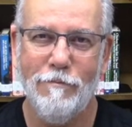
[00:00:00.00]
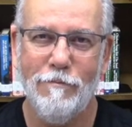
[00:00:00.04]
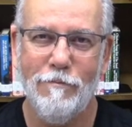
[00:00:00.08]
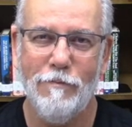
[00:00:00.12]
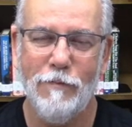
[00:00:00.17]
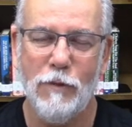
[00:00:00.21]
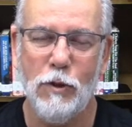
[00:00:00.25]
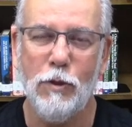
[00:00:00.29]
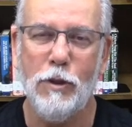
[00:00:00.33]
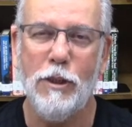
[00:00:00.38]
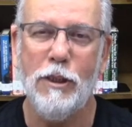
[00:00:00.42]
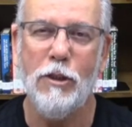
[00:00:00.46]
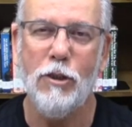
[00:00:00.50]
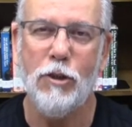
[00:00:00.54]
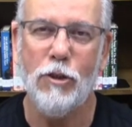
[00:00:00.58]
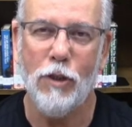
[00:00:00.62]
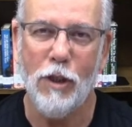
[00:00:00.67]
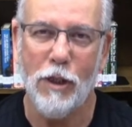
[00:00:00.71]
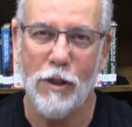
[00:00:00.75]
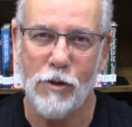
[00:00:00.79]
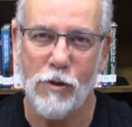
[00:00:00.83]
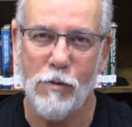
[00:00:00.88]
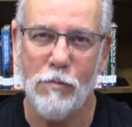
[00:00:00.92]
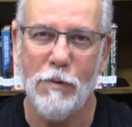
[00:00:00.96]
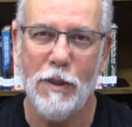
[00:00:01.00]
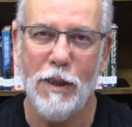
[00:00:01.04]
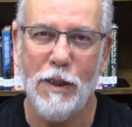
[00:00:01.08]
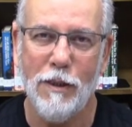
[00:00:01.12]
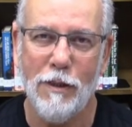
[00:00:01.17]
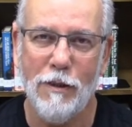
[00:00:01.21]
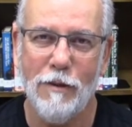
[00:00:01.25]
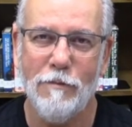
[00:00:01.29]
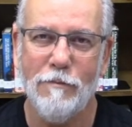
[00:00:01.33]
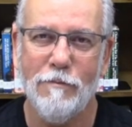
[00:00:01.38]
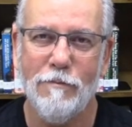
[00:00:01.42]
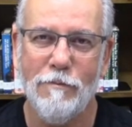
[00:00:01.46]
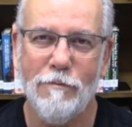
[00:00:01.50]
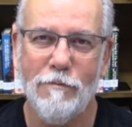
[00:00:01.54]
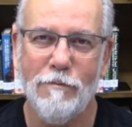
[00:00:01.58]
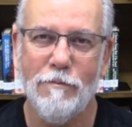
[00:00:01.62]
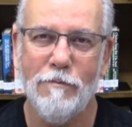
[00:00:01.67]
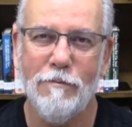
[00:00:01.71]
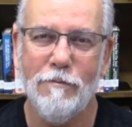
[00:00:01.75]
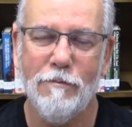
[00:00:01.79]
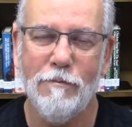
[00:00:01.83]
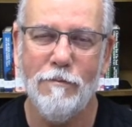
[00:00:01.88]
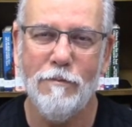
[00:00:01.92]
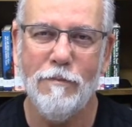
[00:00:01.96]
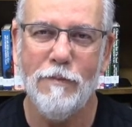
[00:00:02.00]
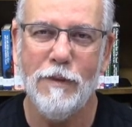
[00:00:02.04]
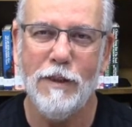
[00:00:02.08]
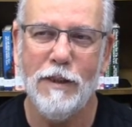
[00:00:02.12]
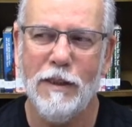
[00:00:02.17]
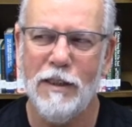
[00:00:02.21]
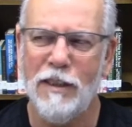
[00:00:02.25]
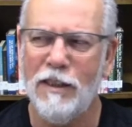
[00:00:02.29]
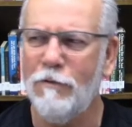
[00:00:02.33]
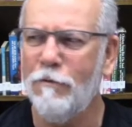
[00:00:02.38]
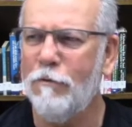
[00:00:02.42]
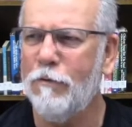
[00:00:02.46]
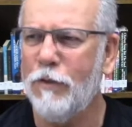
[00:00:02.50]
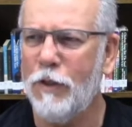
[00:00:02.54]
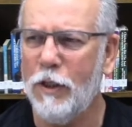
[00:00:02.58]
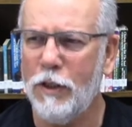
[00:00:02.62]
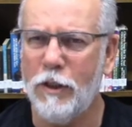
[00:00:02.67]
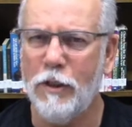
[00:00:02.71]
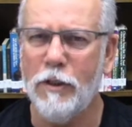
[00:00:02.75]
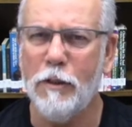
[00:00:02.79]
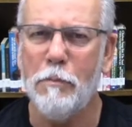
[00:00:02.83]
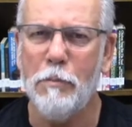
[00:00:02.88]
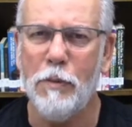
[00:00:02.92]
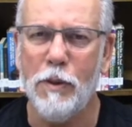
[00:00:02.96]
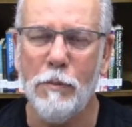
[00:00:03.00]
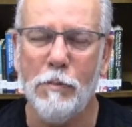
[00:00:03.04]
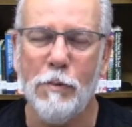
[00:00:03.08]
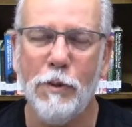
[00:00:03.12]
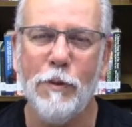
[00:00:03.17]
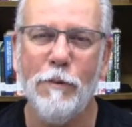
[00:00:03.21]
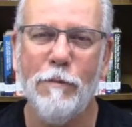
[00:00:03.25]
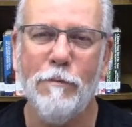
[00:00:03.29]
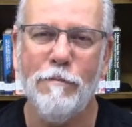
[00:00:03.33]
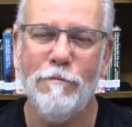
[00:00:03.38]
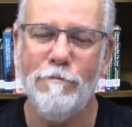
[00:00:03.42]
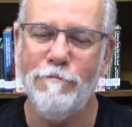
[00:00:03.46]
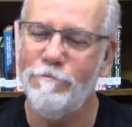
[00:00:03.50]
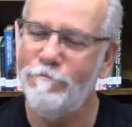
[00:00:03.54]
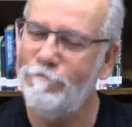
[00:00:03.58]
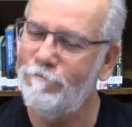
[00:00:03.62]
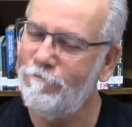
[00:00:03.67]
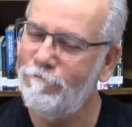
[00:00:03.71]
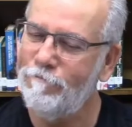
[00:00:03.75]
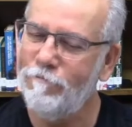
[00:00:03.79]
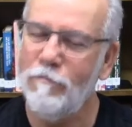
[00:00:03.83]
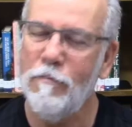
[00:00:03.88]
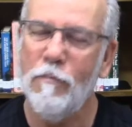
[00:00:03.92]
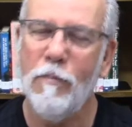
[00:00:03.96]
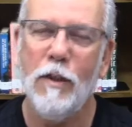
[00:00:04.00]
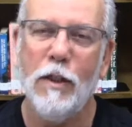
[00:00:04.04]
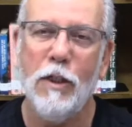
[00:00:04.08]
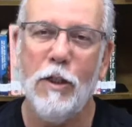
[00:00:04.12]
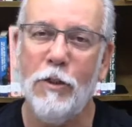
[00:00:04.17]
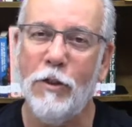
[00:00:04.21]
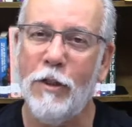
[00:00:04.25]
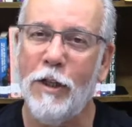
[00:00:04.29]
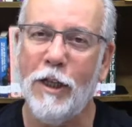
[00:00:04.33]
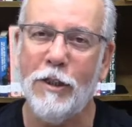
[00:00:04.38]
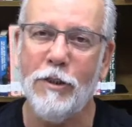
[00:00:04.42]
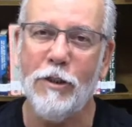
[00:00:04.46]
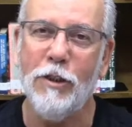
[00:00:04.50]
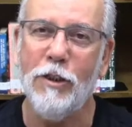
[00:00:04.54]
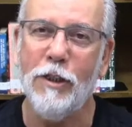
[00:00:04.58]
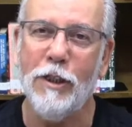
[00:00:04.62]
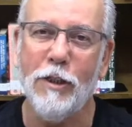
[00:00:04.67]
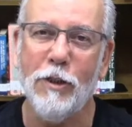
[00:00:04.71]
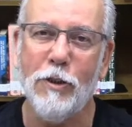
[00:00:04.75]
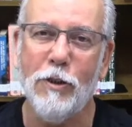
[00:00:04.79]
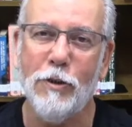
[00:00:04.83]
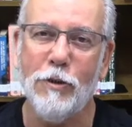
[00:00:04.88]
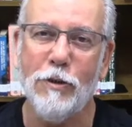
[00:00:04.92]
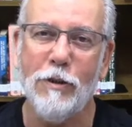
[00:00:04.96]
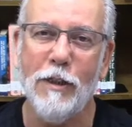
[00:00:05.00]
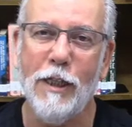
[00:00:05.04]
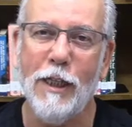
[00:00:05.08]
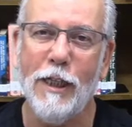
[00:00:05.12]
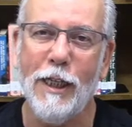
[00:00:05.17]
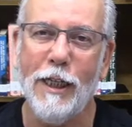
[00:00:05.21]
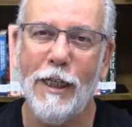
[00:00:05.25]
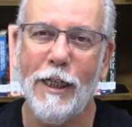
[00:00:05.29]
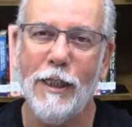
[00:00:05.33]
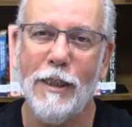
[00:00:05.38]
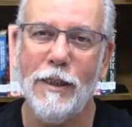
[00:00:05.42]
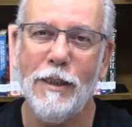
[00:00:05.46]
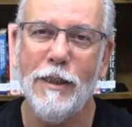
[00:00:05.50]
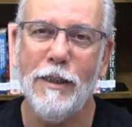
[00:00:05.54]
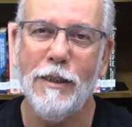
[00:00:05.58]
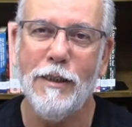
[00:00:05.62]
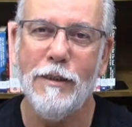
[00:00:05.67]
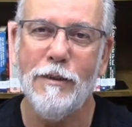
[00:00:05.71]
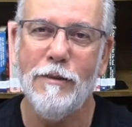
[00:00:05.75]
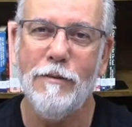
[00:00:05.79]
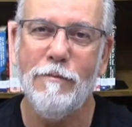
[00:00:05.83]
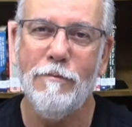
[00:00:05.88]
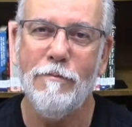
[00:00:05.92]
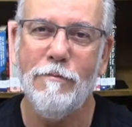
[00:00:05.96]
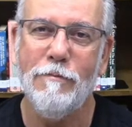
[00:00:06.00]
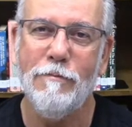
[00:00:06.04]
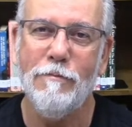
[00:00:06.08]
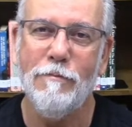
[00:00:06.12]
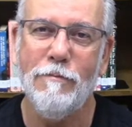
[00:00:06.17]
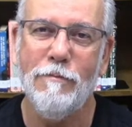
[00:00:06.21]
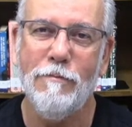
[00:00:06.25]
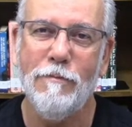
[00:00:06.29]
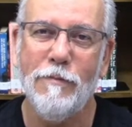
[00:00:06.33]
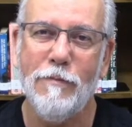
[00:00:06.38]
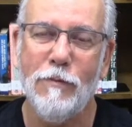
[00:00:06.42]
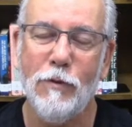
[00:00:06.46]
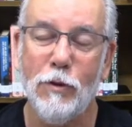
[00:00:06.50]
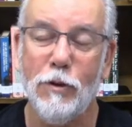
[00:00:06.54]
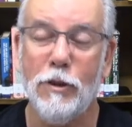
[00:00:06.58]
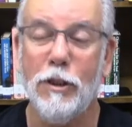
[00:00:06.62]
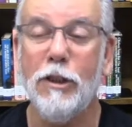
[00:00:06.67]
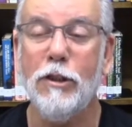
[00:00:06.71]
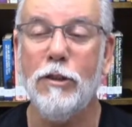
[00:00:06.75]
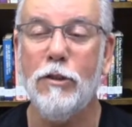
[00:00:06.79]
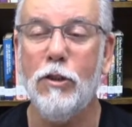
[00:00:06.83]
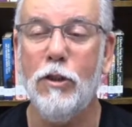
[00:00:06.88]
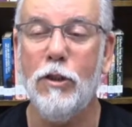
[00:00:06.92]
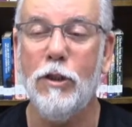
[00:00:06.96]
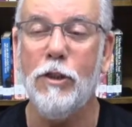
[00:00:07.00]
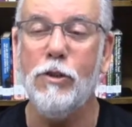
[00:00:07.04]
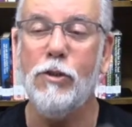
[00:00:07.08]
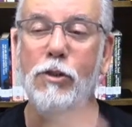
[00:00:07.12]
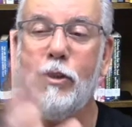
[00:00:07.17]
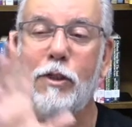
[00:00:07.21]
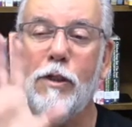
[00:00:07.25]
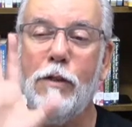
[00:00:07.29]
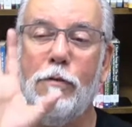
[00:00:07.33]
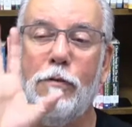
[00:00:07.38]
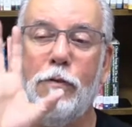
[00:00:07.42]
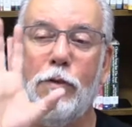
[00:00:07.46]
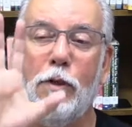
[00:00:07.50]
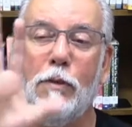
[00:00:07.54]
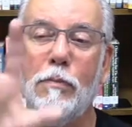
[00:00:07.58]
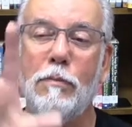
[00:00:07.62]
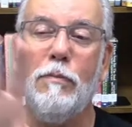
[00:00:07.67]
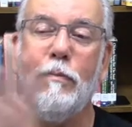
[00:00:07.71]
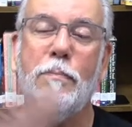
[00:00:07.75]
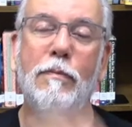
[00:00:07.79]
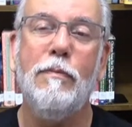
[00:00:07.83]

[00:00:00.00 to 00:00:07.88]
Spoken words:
You didn't trust me. In front of the people, you're not going to go to the land. You're just going to see from